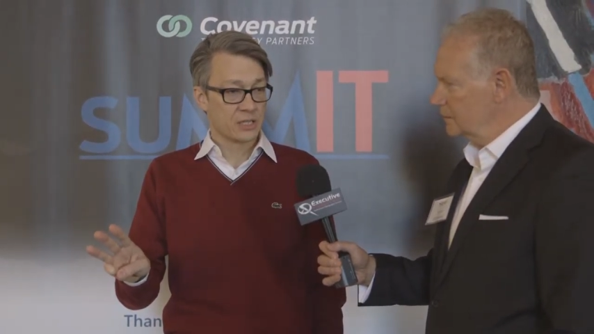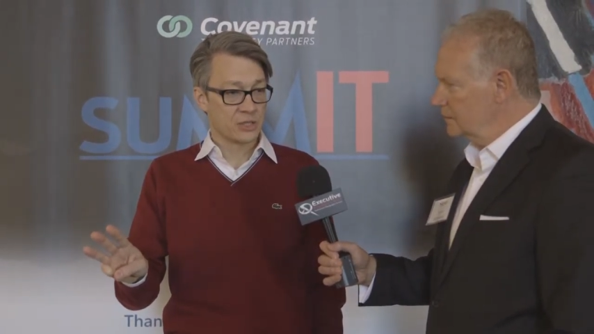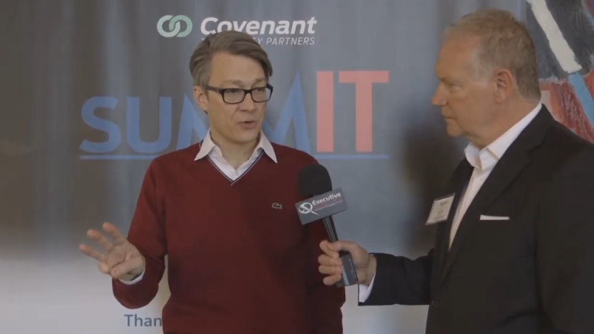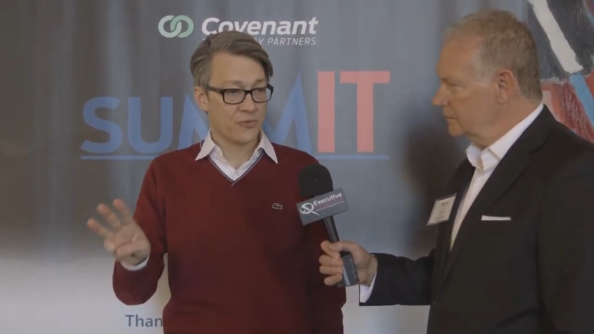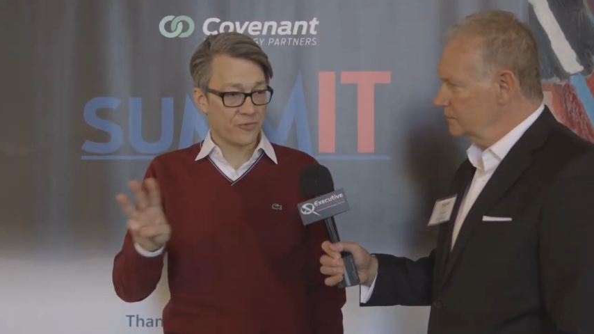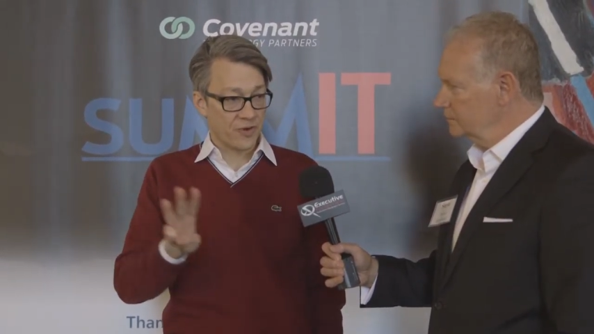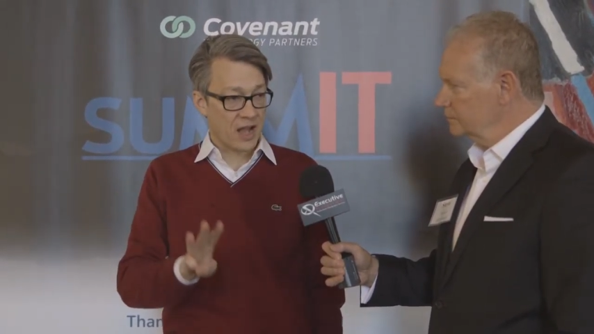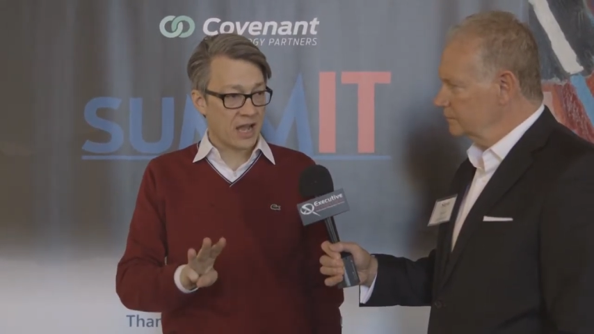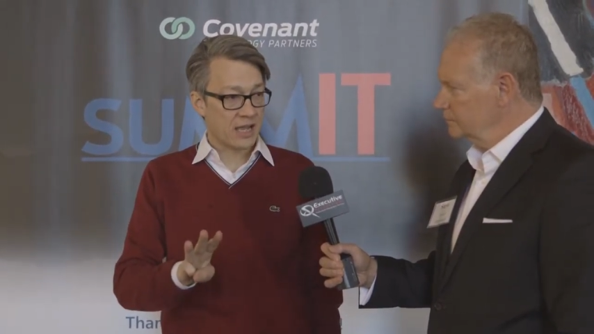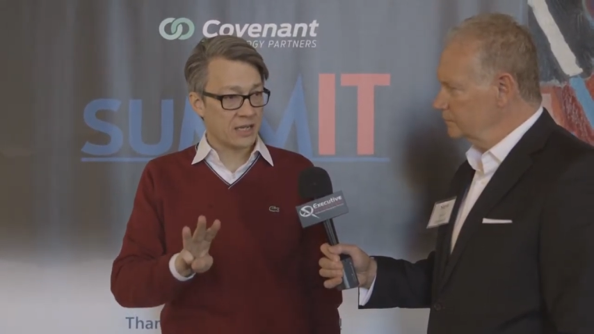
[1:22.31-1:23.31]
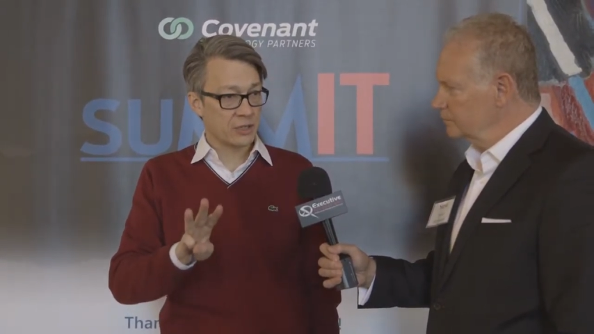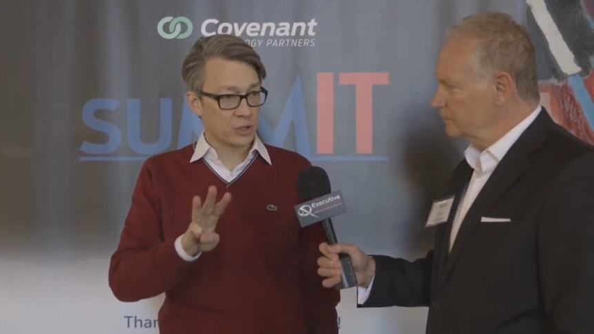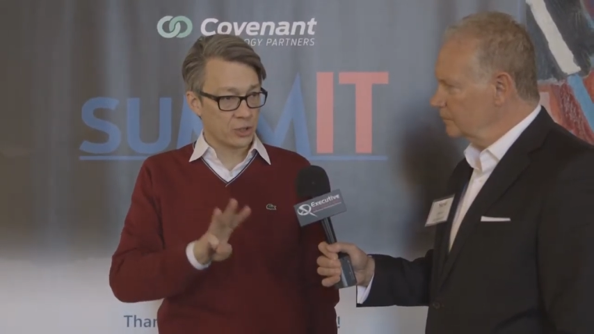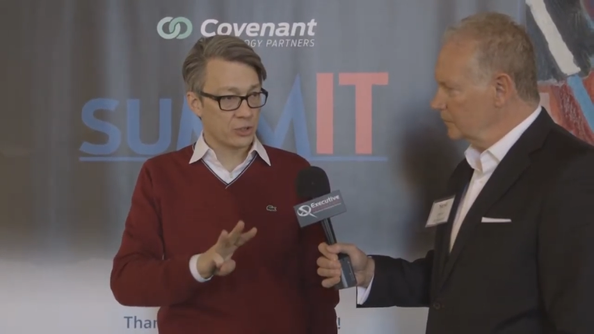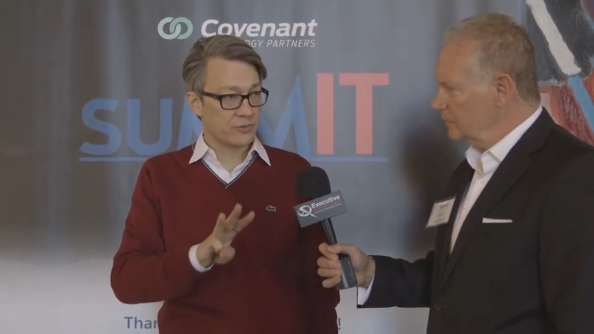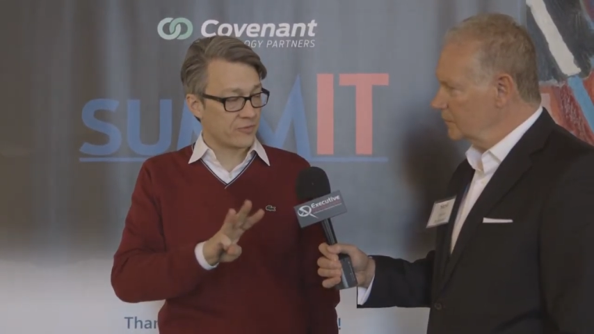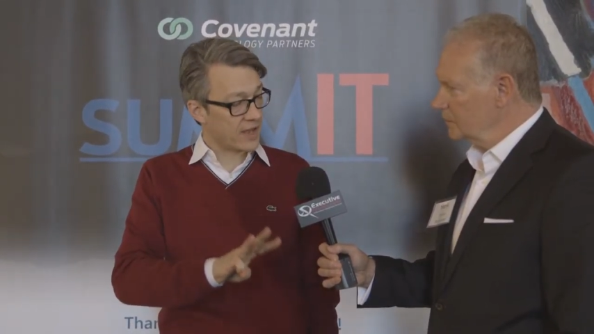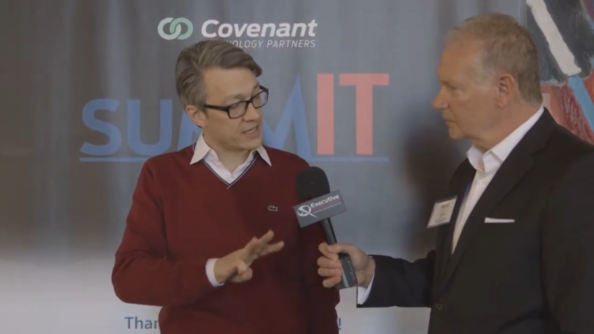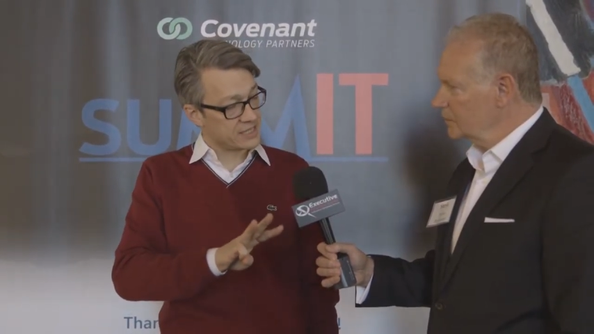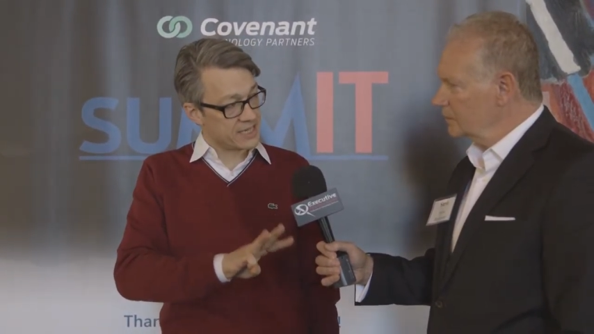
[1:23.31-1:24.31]
Speaker 1: to find good
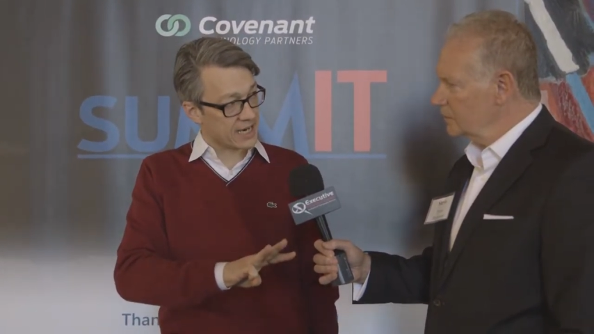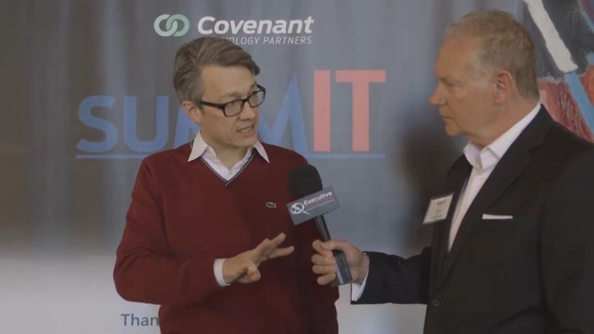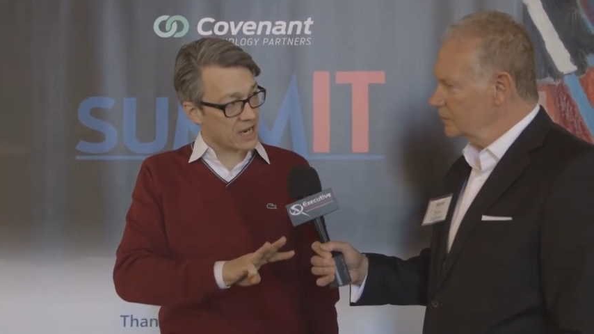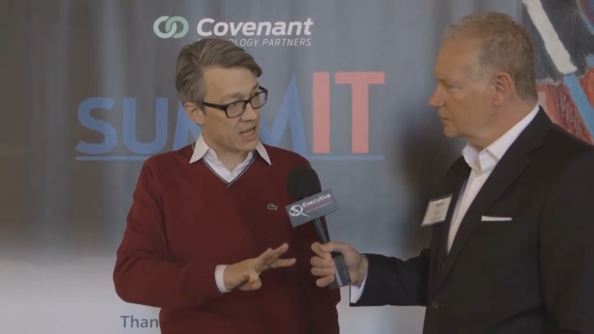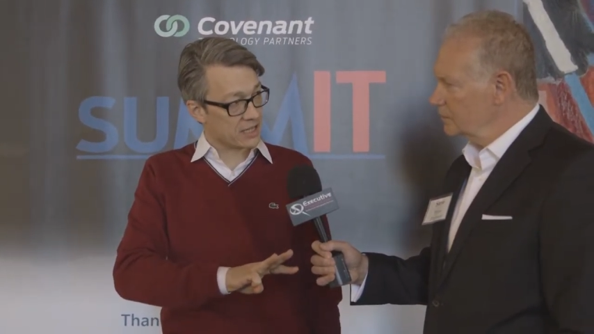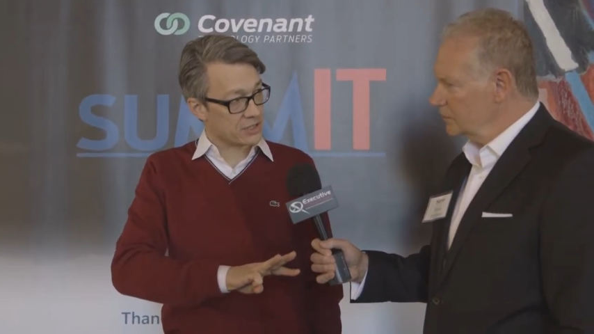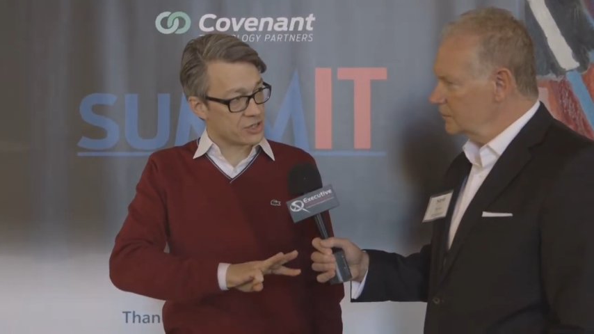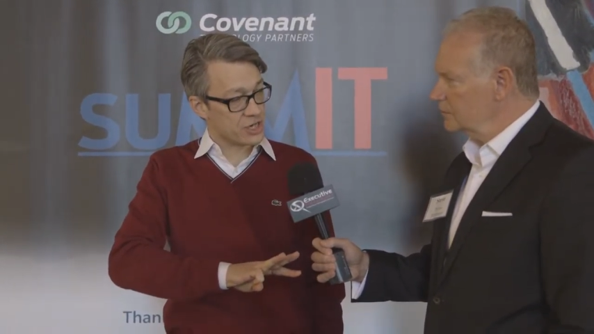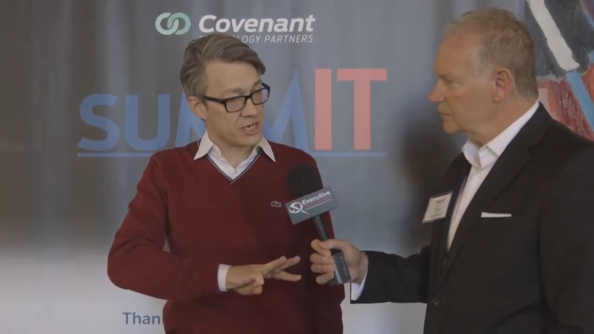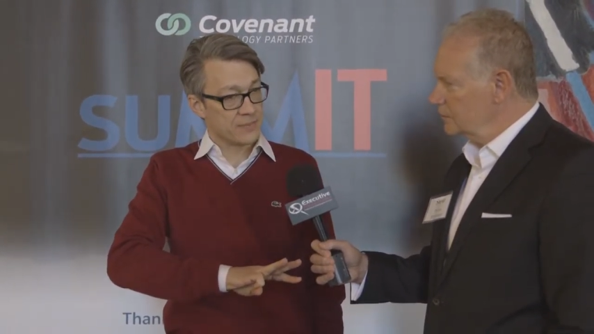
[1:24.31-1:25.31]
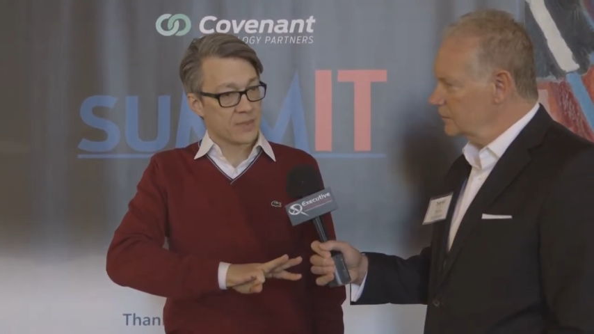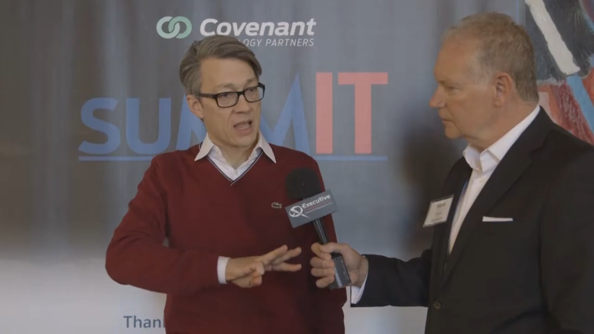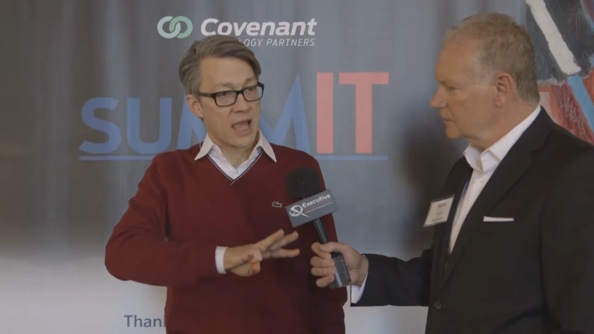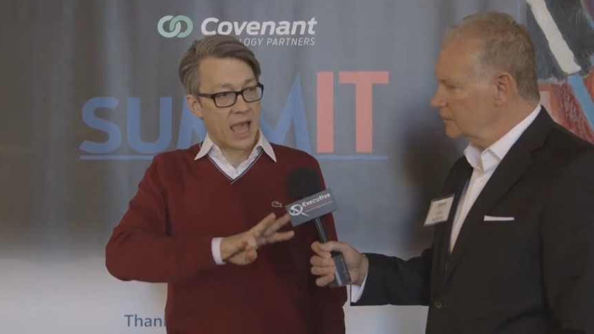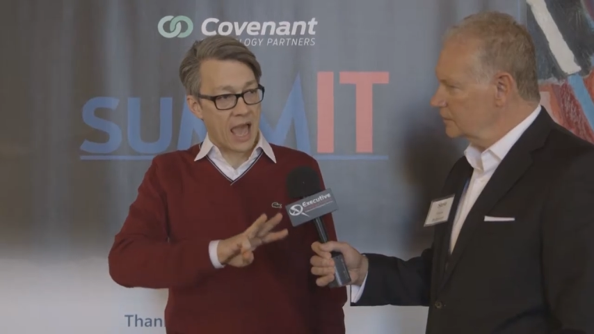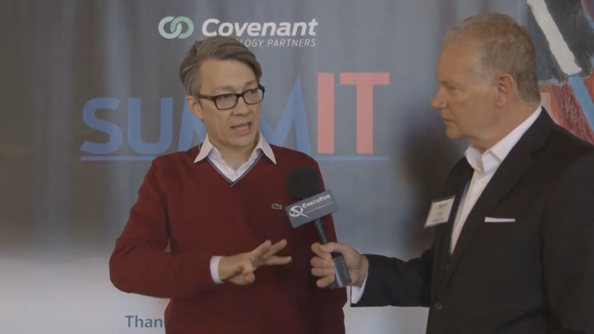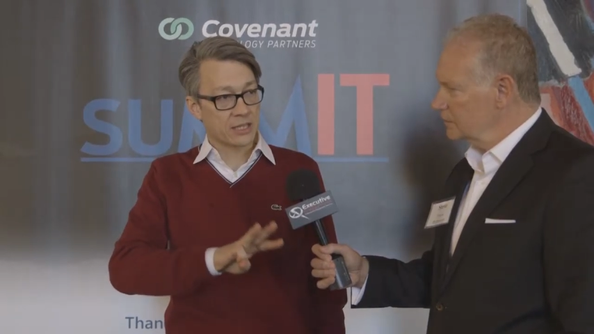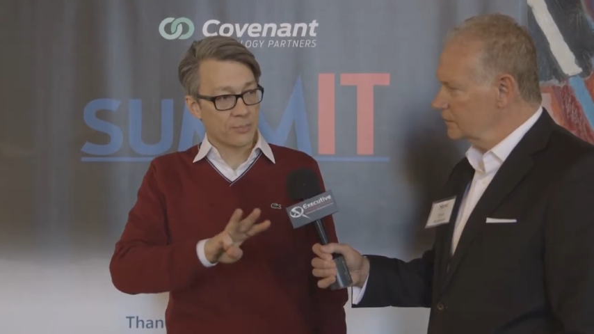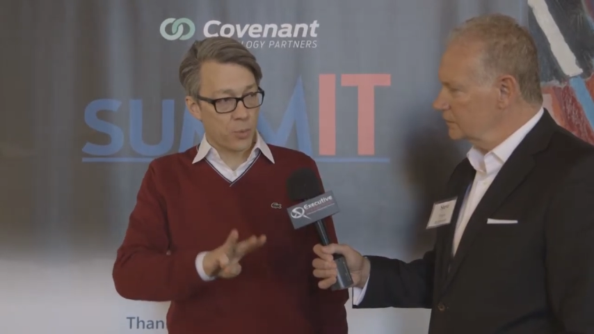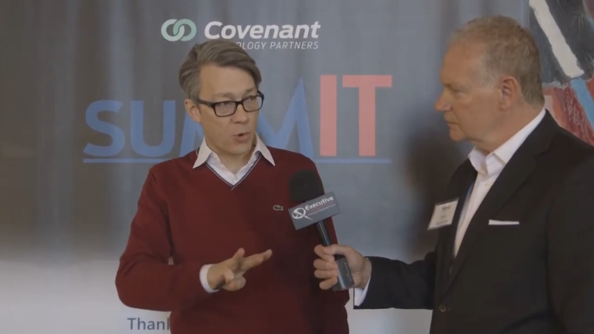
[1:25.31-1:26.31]
vetted technology at
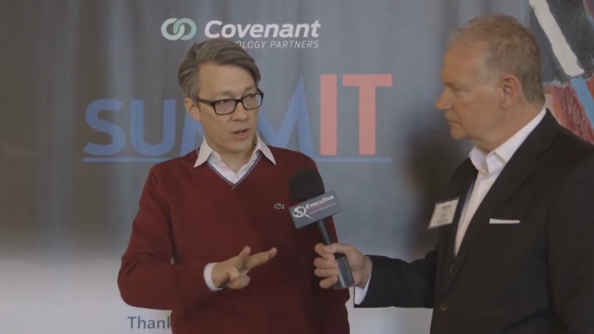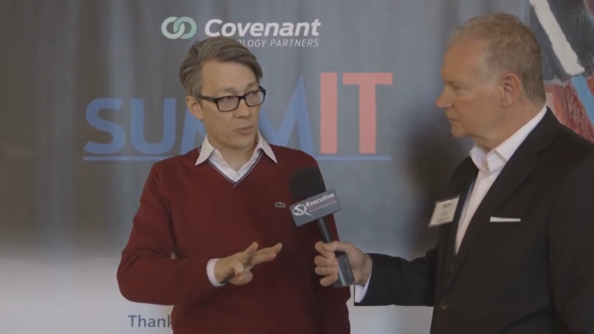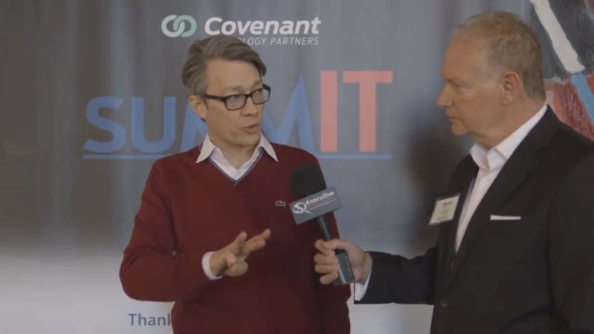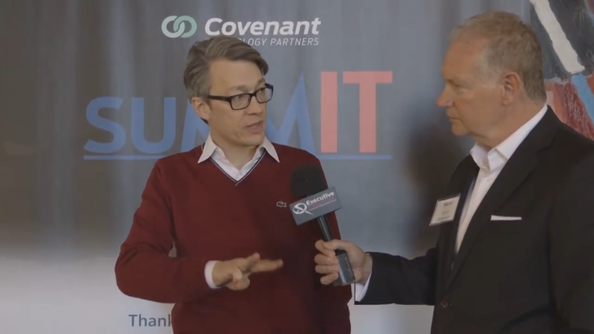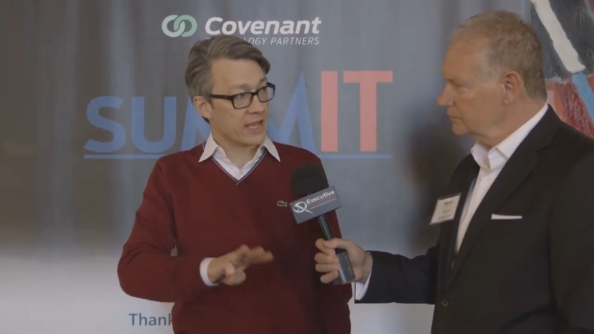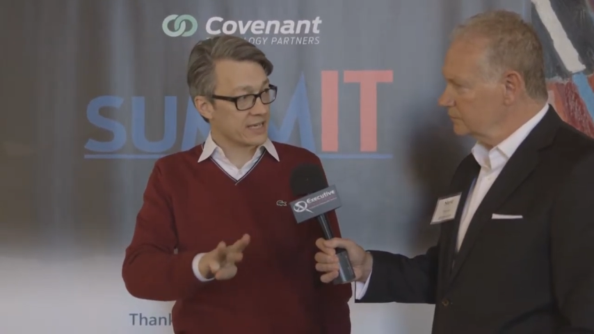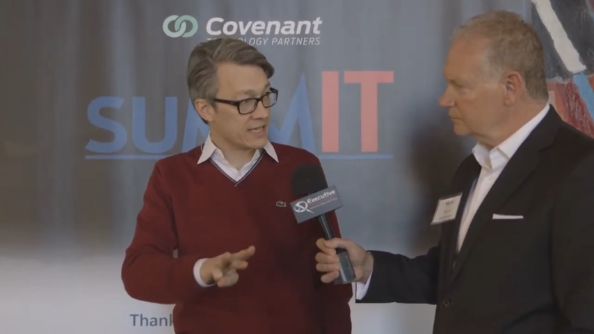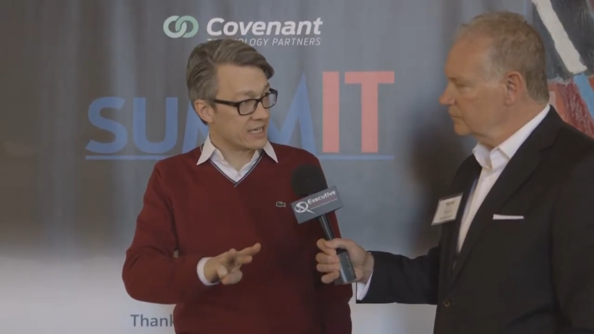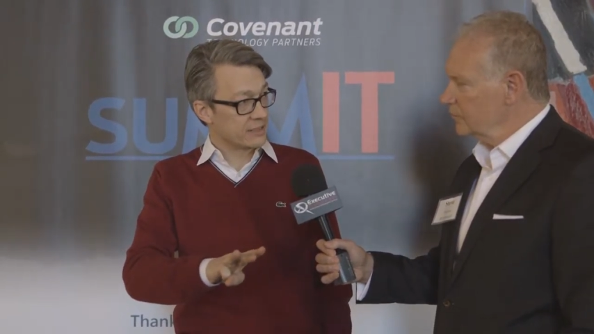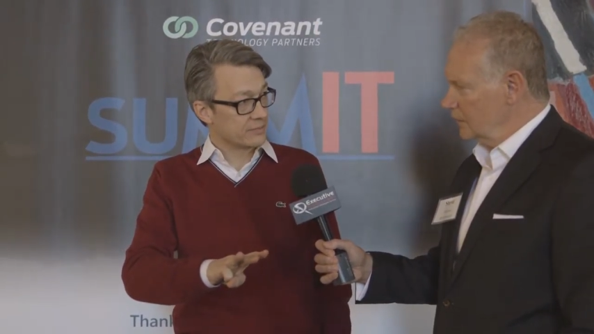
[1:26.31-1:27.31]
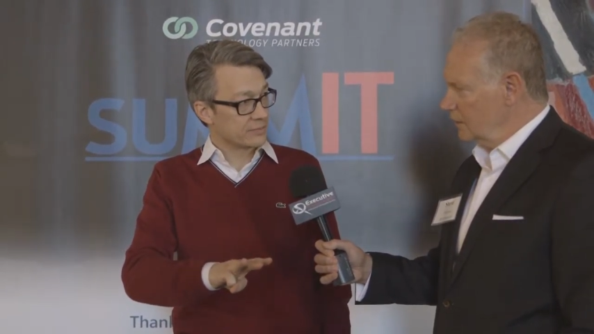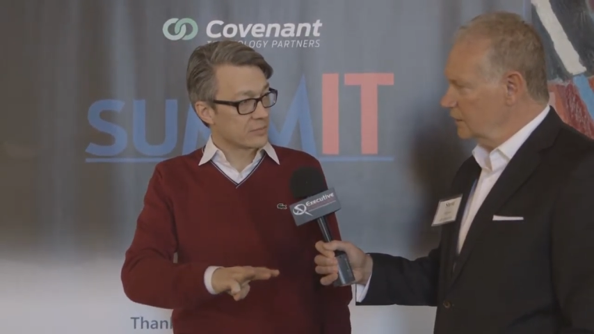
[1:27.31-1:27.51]
the point when they need it.